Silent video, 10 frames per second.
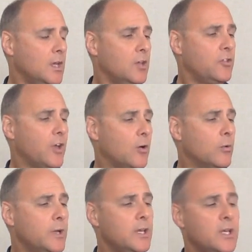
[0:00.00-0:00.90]

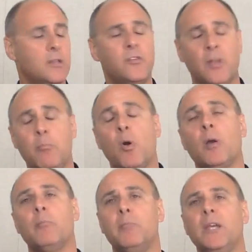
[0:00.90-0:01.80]
So in
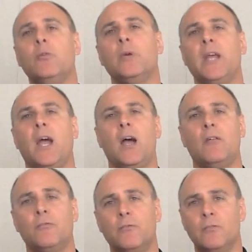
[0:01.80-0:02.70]
subpart B, we
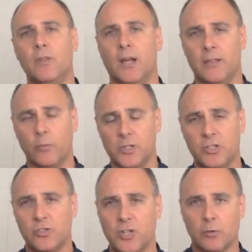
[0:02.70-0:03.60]
have, uh, which
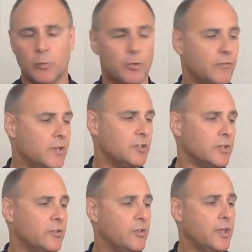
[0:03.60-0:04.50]
is general
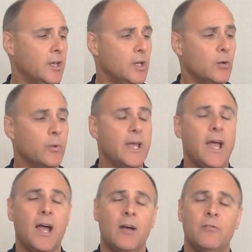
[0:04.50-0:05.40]
provisions, we
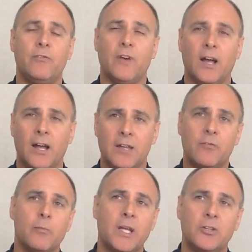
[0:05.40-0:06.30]
have uh,
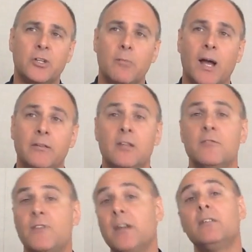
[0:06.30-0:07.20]
information about the
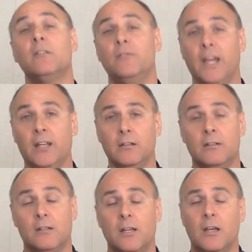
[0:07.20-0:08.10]
effective date
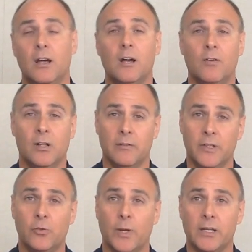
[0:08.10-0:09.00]
of all of
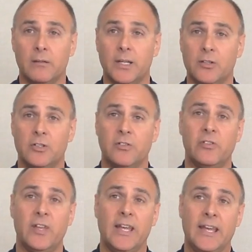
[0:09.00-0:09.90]
these
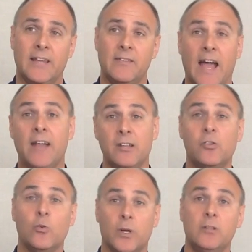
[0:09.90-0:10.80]
regulations, and that is
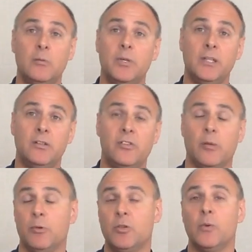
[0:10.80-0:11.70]
going to be
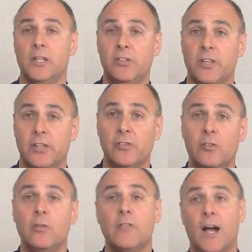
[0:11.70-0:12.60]
December 26,
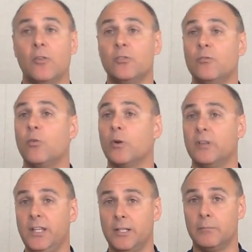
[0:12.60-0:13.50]

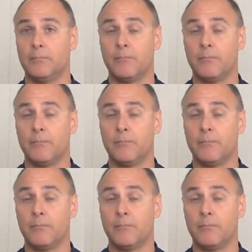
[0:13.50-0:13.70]
2014.